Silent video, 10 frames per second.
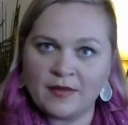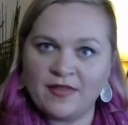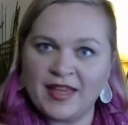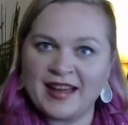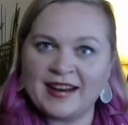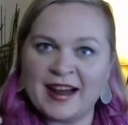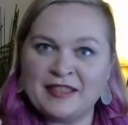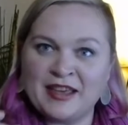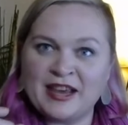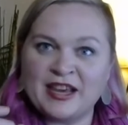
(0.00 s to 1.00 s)
And that,
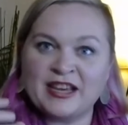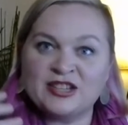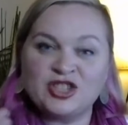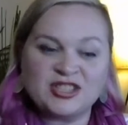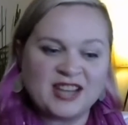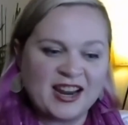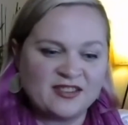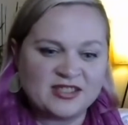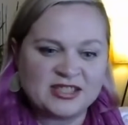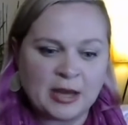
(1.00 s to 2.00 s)
I think, just kind of